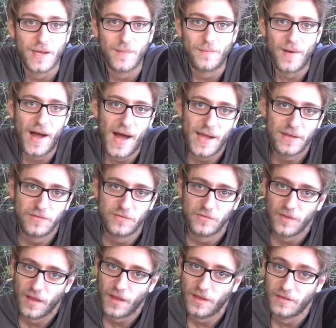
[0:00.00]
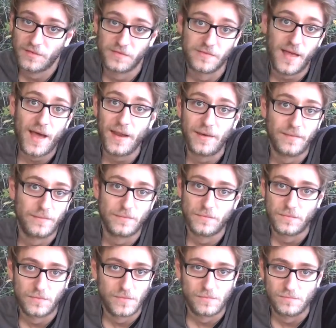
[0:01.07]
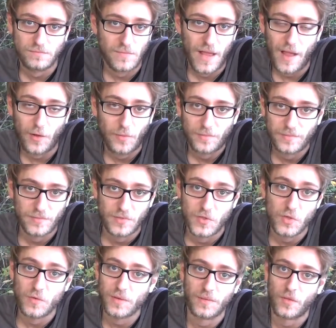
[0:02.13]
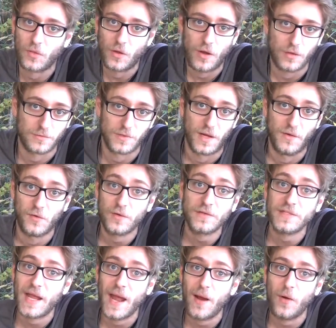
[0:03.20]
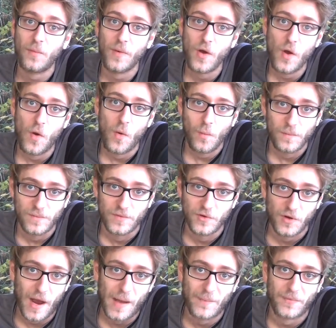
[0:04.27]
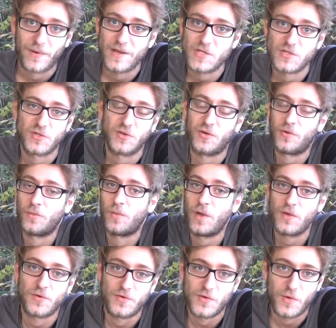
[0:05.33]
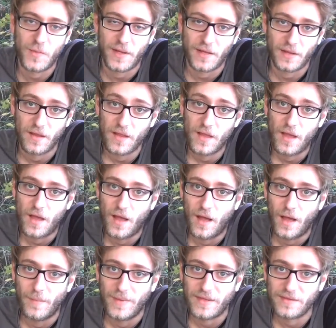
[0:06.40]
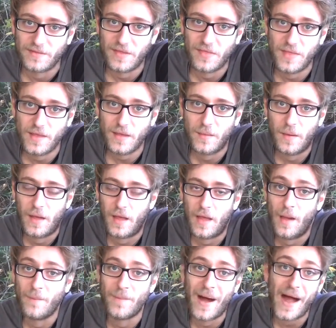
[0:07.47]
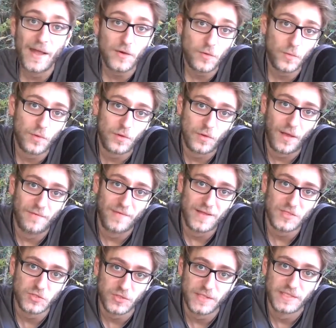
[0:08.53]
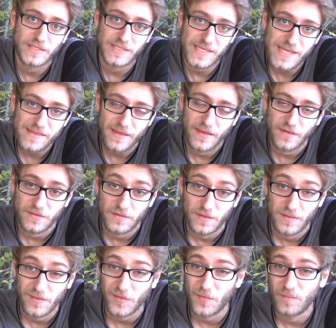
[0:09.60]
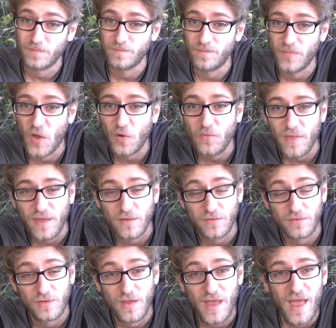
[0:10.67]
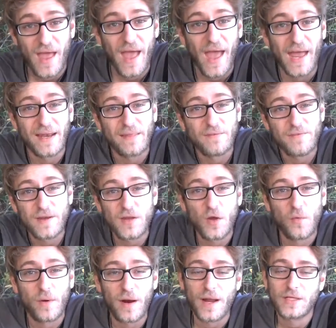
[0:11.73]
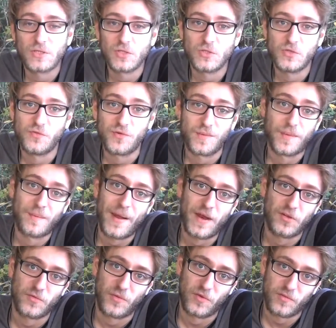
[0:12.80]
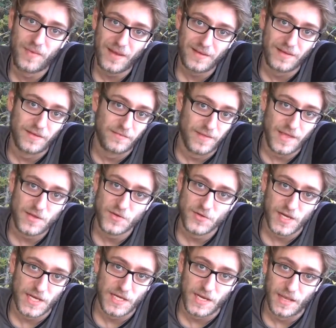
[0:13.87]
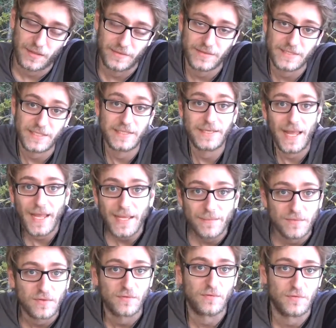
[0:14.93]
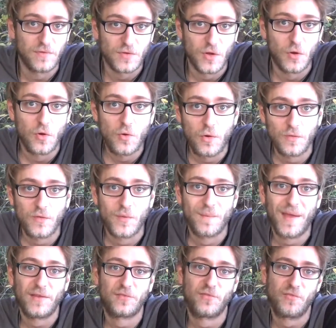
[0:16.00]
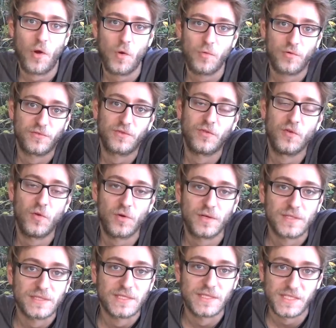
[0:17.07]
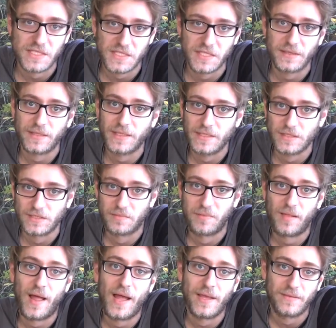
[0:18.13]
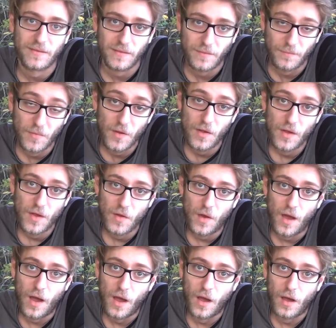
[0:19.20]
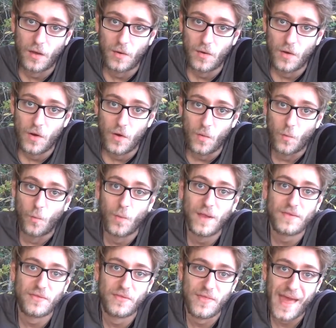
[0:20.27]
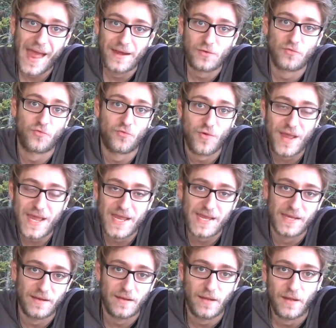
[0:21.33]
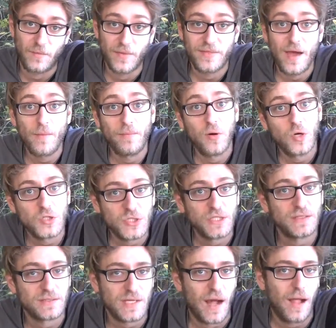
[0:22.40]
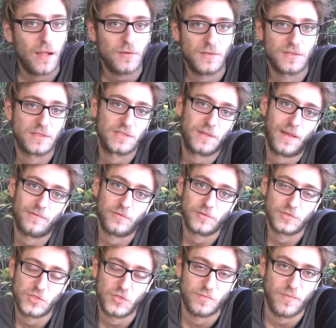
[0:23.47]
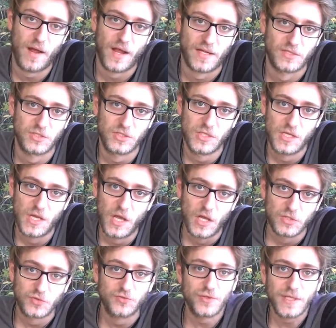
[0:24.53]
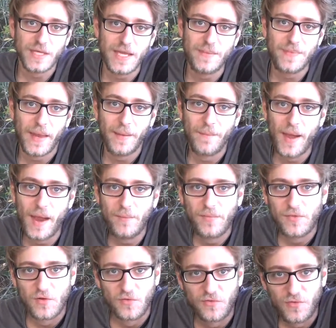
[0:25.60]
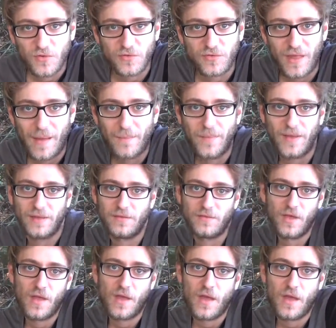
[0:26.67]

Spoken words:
in a box does not help you in the long run, nor does it help your operation or what you're doing. Because I think a buyer will eventually see this and they'll know this. And in the video where I showed you from the buyer's perspective, they create a list of names of who are their best growers and who are consistently supplying them with that grade without pushing the tolerance level too much. So really keep that in mind with your first step is